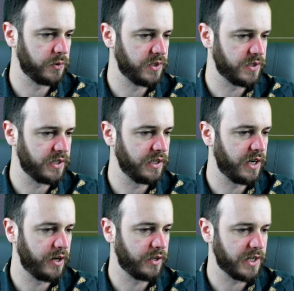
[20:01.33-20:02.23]
switch to
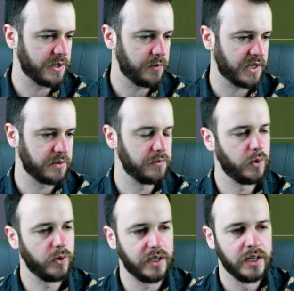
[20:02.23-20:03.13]
Singano, cuts it back to
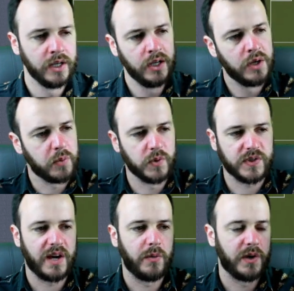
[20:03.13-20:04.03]
Morley, puts
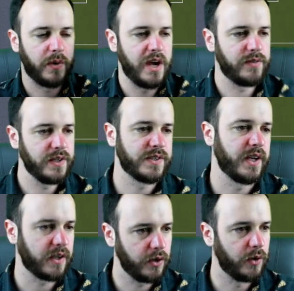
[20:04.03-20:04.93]
that one away for his
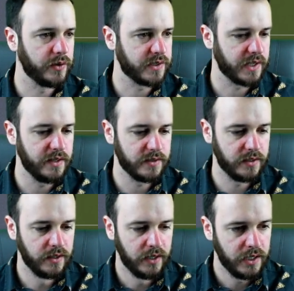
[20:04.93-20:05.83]
second goal of the season.
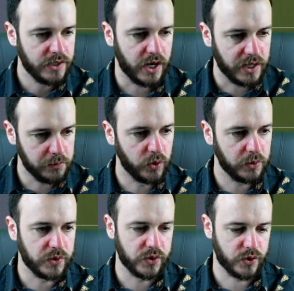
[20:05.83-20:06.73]
Charlie Morley
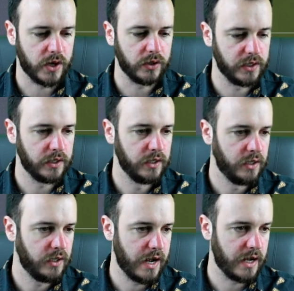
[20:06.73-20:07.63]
was struggling
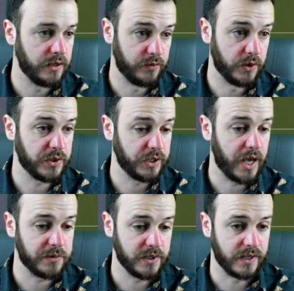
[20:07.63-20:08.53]
in the first 2
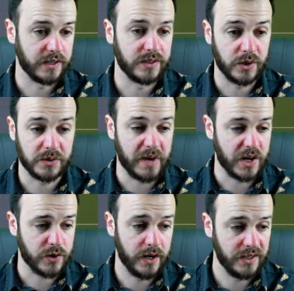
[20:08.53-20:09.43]
games this season in terms of
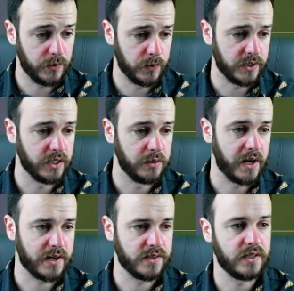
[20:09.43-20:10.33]
match ratings. He was sitting at
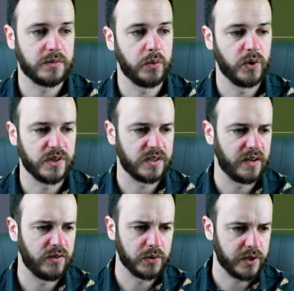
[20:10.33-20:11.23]
about a
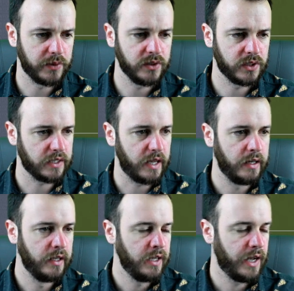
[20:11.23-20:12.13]
6.7 or something like that.
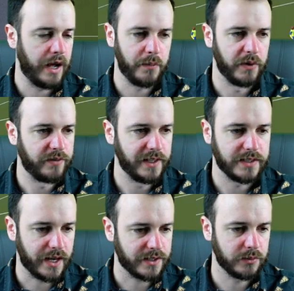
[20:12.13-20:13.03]
But
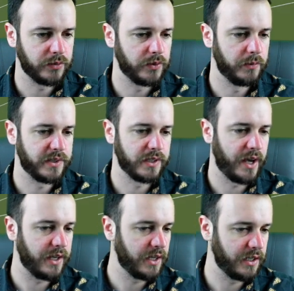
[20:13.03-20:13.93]
fantastic performance
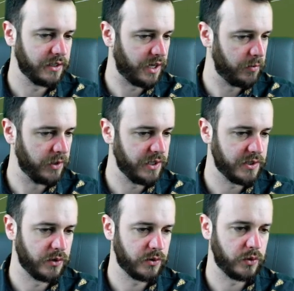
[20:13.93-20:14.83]
today, getting a double, and he's
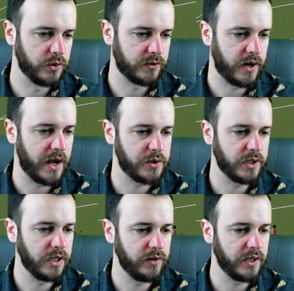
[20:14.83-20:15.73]
on course for a
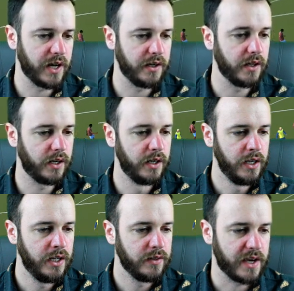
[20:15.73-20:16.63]
hat-trick if he can add another.
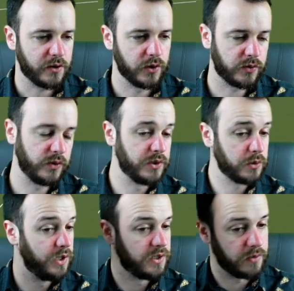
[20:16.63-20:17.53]
That crossfield
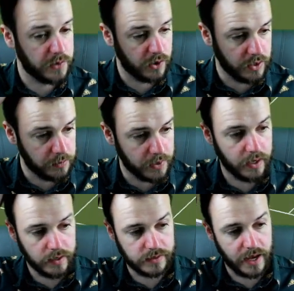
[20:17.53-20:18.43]
switch from Scotty
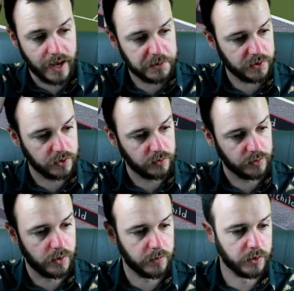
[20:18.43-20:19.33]
P is absolutely
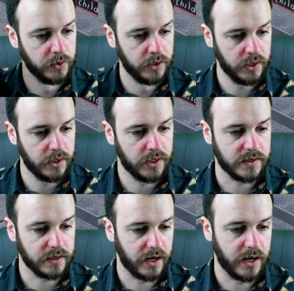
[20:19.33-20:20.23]
phenomenal. And
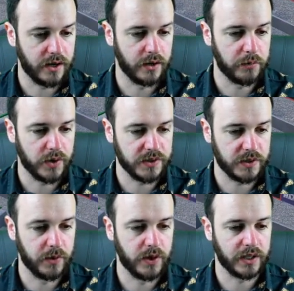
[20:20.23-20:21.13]
Singano, presence of
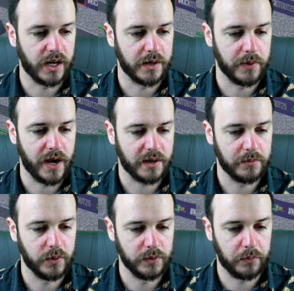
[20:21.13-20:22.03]
mind to cut it back.
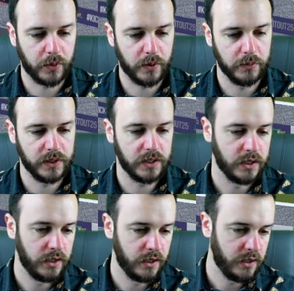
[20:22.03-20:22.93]
Morley
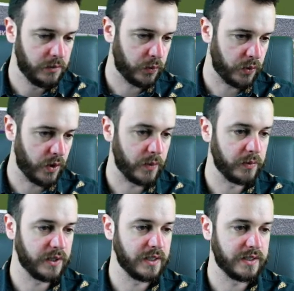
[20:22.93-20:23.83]

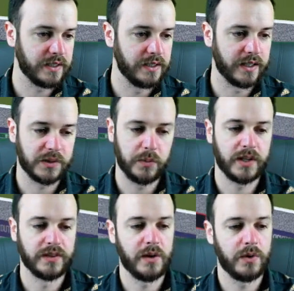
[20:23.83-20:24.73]
probably didn't
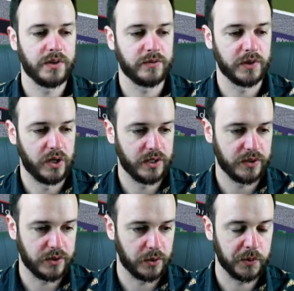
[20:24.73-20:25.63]
expect that one to fly into
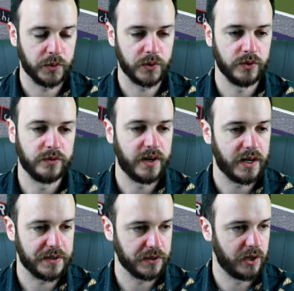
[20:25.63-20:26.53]
the top corner on the far
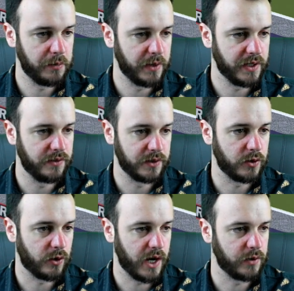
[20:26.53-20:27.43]
side, but it is a
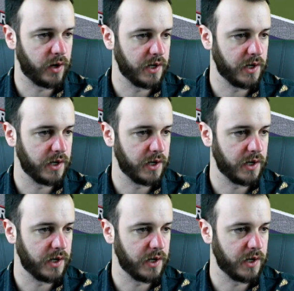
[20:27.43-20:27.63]
great